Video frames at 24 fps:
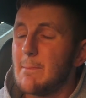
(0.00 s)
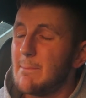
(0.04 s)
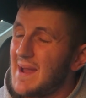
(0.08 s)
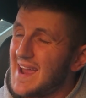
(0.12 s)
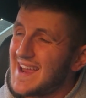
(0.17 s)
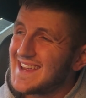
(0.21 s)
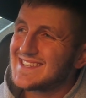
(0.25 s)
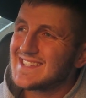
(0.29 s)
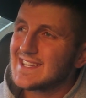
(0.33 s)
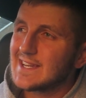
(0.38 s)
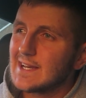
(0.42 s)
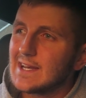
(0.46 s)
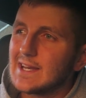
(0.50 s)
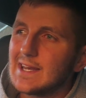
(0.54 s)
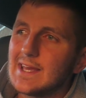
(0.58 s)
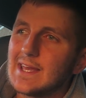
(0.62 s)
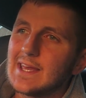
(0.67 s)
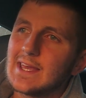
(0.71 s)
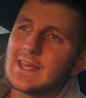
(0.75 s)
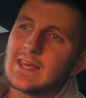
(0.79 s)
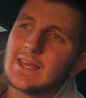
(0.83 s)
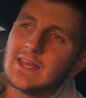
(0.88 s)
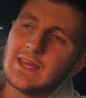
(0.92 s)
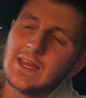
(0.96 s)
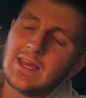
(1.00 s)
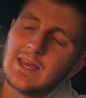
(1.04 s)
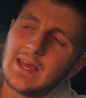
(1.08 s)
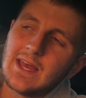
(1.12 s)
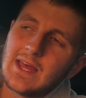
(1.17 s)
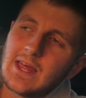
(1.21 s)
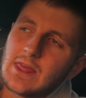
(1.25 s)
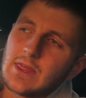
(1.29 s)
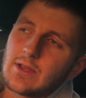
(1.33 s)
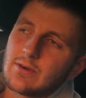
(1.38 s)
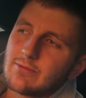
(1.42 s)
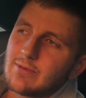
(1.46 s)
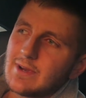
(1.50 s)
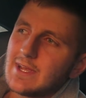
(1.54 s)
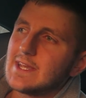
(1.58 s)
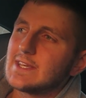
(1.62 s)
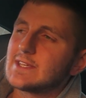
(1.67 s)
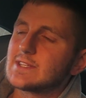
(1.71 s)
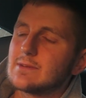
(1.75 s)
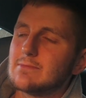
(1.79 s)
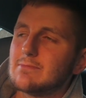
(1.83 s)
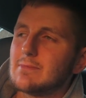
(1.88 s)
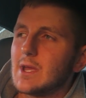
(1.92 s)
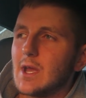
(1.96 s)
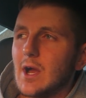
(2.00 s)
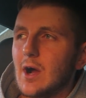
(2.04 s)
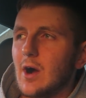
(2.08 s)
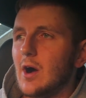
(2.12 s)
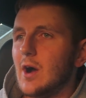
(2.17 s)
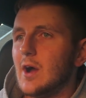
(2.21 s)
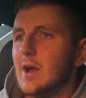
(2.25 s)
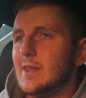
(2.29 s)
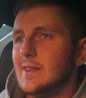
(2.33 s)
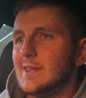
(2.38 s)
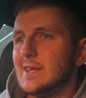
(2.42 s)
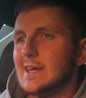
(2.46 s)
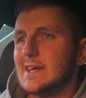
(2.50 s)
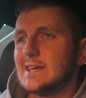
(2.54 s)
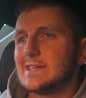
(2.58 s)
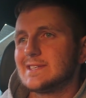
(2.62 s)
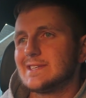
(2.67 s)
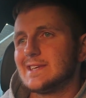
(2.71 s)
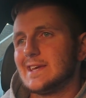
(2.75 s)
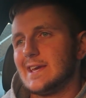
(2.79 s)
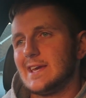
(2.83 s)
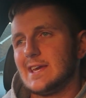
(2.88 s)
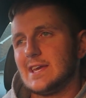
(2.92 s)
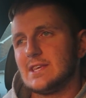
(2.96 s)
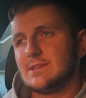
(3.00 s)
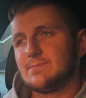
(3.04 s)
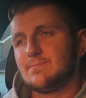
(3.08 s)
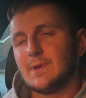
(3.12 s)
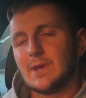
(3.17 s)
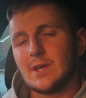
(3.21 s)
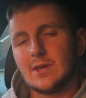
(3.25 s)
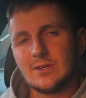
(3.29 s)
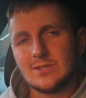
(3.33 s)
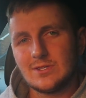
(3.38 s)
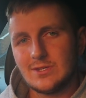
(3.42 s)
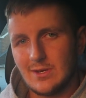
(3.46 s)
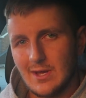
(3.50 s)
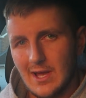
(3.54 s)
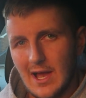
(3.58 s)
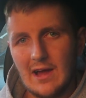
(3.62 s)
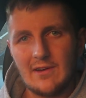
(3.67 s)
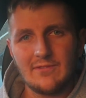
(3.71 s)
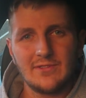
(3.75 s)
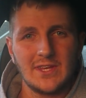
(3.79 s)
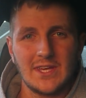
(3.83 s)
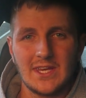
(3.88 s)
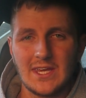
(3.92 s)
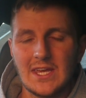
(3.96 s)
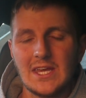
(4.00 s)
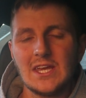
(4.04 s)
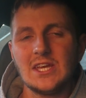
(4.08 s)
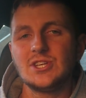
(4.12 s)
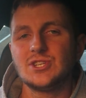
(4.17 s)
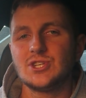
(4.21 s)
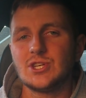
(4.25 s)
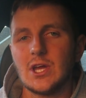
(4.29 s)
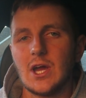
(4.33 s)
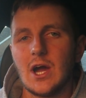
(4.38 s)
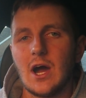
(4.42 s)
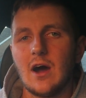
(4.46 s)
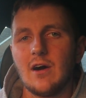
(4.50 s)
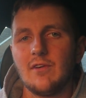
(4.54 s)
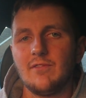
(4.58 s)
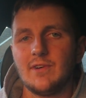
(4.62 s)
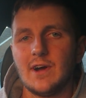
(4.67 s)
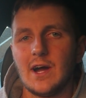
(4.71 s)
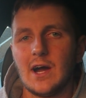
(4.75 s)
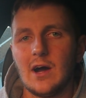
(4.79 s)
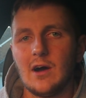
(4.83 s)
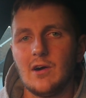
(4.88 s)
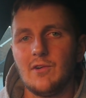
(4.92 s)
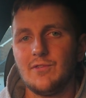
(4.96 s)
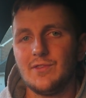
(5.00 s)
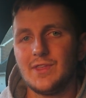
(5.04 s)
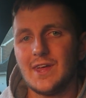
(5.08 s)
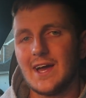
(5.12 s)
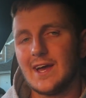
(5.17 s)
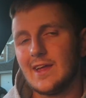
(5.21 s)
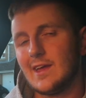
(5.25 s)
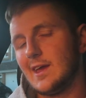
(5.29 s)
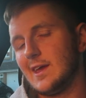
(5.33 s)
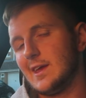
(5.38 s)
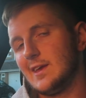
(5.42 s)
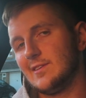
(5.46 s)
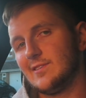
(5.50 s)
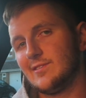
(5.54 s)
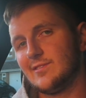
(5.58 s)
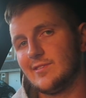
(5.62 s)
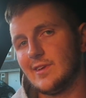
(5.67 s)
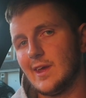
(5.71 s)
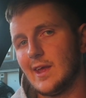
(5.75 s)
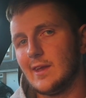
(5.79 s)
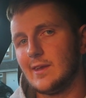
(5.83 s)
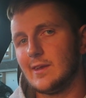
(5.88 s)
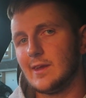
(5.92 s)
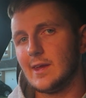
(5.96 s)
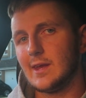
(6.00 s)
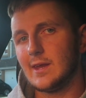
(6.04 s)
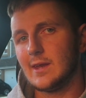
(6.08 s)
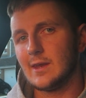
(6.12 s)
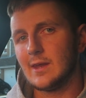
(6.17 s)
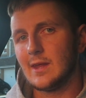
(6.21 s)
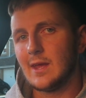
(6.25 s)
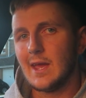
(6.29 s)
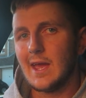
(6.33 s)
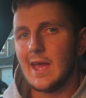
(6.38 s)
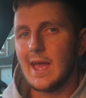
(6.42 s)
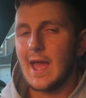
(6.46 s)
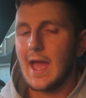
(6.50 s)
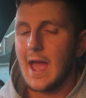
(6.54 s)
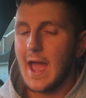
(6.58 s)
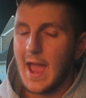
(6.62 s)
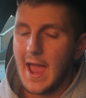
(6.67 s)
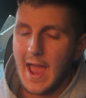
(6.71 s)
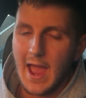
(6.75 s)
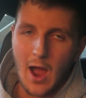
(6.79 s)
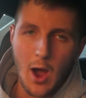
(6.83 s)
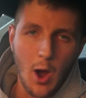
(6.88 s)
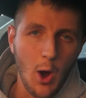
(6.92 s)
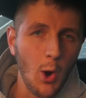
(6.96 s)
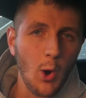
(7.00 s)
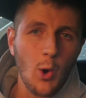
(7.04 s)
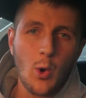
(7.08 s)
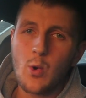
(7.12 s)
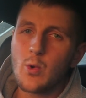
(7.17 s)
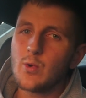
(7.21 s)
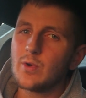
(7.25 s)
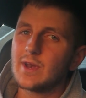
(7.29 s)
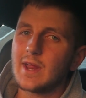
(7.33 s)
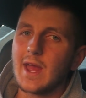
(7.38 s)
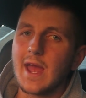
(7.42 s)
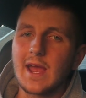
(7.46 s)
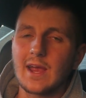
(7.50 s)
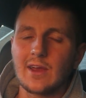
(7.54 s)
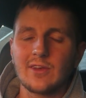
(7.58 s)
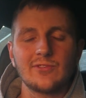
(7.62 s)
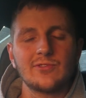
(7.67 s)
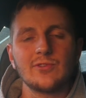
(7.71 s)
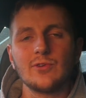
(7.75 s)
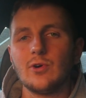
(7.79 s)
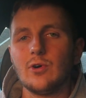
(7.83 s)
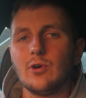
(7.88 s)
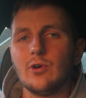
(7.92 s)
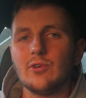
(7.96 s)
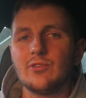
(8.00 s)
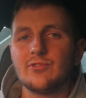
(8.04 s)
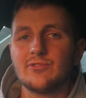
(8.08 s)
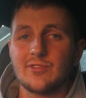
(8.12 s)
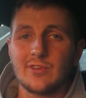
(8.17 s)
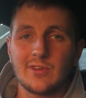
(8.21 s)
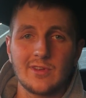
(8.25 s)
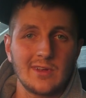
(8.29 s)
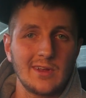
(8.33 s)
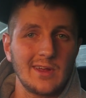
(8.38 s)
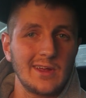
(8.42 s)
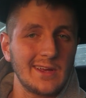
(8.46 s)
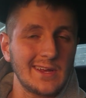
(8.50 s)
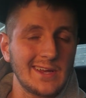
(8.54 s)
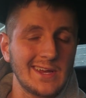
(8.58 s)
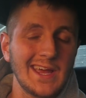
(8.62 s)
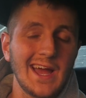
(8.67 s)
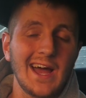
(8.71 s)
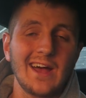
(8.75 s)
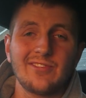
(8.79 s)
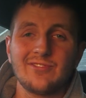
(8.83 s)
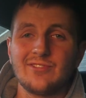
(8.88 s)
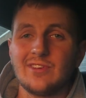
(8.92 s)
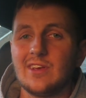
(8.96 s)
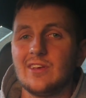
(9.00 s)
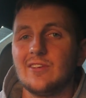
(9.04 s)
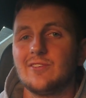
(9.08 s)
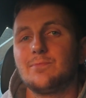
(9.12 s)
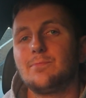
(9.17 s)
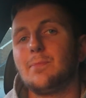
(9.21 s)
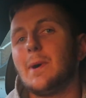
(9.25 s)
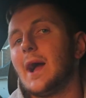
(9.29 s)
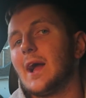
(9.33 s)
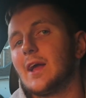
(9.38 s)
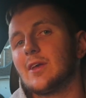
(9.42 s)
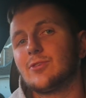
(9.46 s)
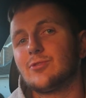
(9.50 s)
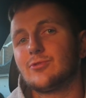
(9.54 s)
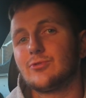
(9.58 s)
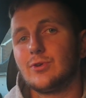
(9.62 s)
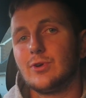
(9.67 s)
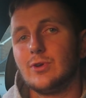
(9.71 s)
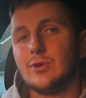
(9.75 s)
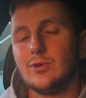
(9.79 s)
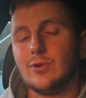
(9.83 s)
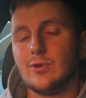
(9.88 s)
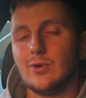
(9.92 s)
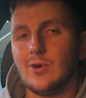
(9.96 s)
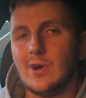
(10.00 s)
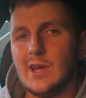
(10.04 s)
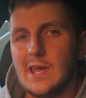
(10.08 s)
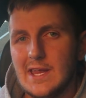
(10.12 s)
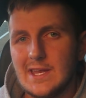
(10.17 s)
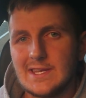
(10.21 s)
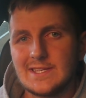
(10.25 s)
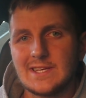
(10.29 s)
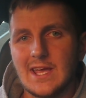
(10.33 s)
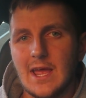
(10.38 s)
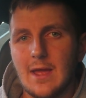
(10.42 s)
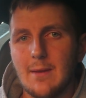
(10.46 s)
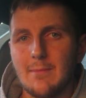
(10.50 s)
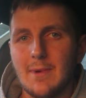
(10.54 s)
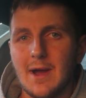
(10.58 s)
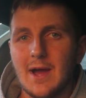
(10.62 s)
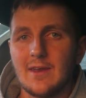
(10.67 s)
Basically, the reason behind this is because you have the EGR valve that is sending old exhaust gases back through your intake